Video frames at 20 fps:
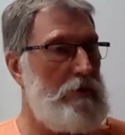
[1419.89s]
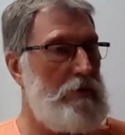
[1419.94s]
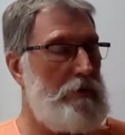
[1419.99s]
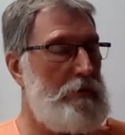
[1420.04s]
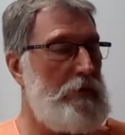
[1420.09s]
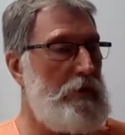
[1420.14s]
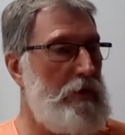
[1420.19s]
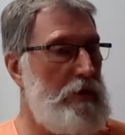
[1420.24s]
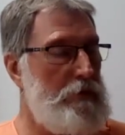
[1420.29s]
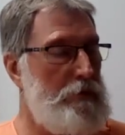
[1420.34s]

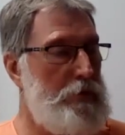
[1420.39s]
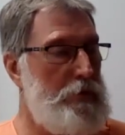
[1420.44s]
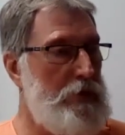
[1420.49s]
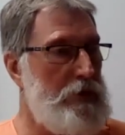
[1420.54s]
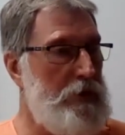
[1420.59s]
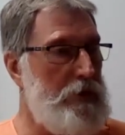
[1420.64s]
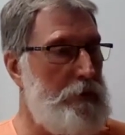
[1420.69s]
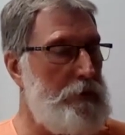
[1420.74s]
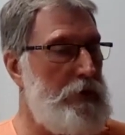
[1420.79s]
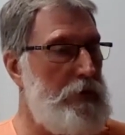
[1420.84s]
given a
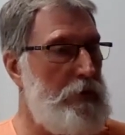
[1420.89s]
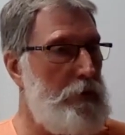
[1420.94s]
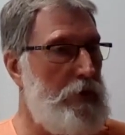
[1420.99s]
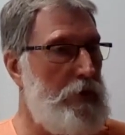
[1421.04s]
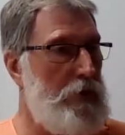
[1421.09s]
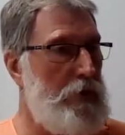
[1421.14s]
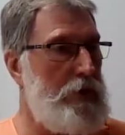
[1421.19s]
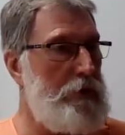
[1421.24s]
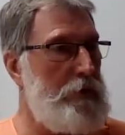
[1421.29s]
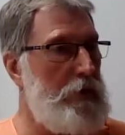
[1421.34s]
prescription or
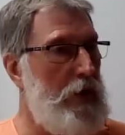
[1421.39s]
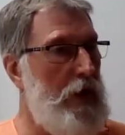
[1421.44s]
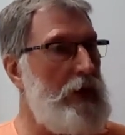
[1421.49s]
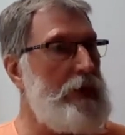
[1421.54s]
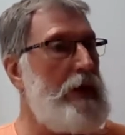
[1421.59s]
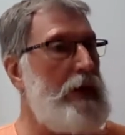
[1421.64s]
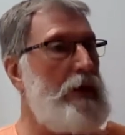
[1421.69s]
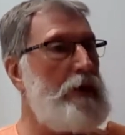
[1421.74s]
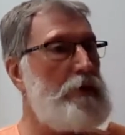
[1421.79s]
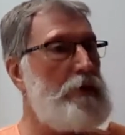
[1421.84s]
whatever,
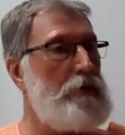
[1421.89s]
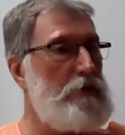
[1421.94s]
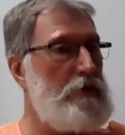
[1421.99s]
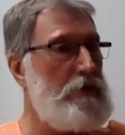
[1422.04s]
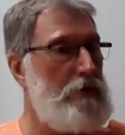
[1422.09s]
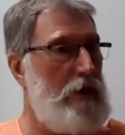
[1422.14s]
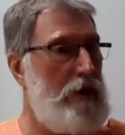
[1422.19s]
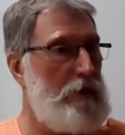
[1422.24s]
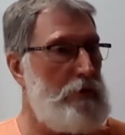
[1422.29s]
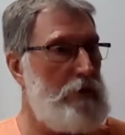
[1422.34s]
and out
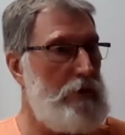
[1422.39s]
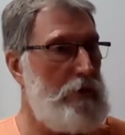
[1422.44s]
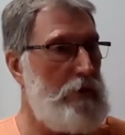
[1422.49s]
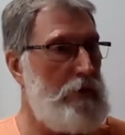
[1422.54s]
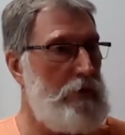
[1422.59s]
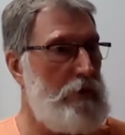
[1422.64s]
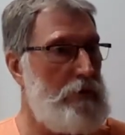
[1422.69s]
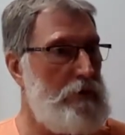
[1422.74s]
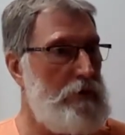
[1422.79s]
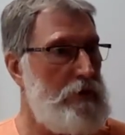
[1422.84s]
it
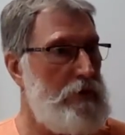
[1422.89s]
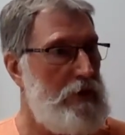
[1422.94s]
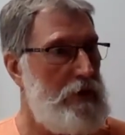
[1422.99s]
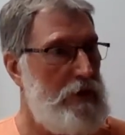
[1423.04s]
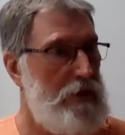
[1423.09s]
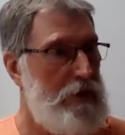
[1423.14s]
goes.